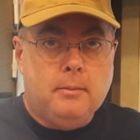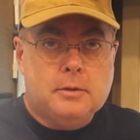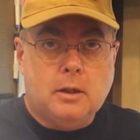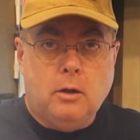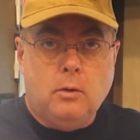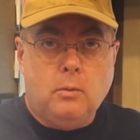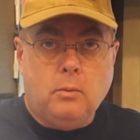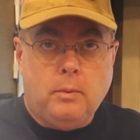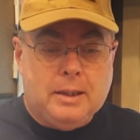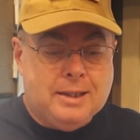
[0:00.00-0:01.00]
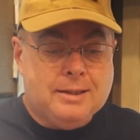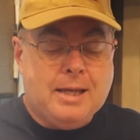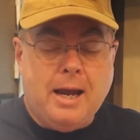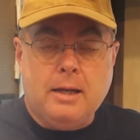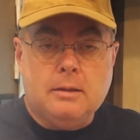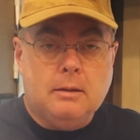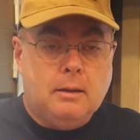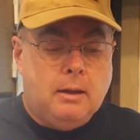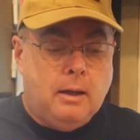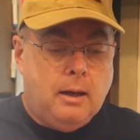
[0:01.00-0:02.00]
So we did that,
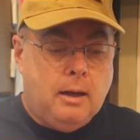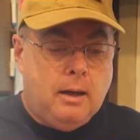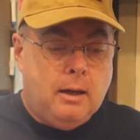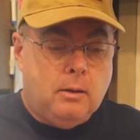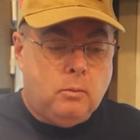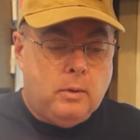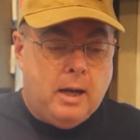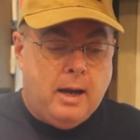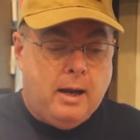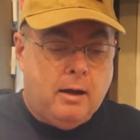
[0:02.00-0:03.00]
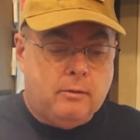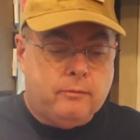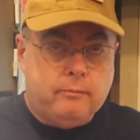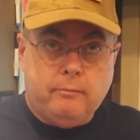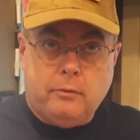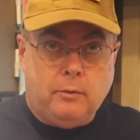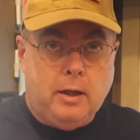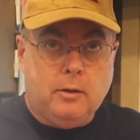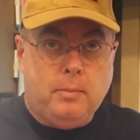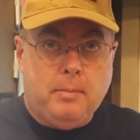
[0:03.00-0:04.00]
and we have
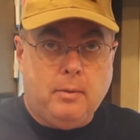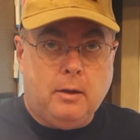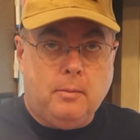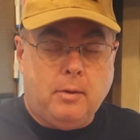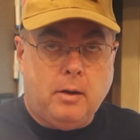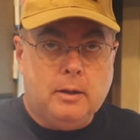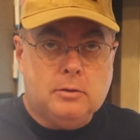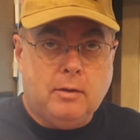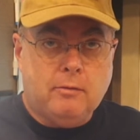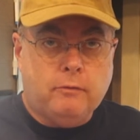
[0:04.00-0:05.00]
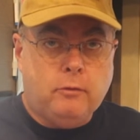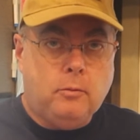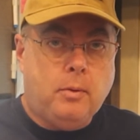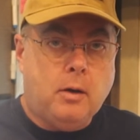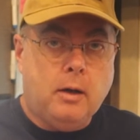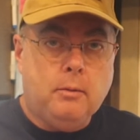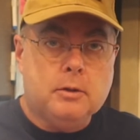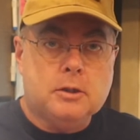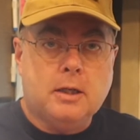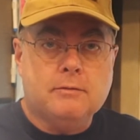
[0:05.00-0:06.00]
3 other people in our party. So we have a full party,
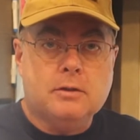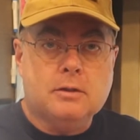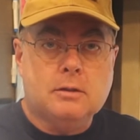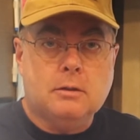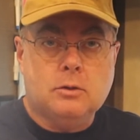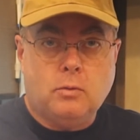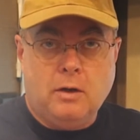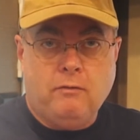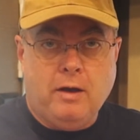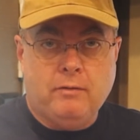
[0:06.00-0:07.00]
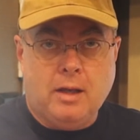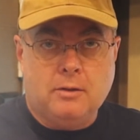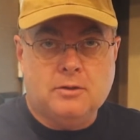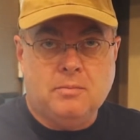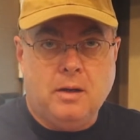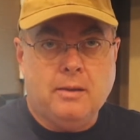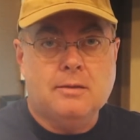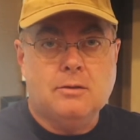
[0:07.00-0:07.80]
which gives us $25 a month.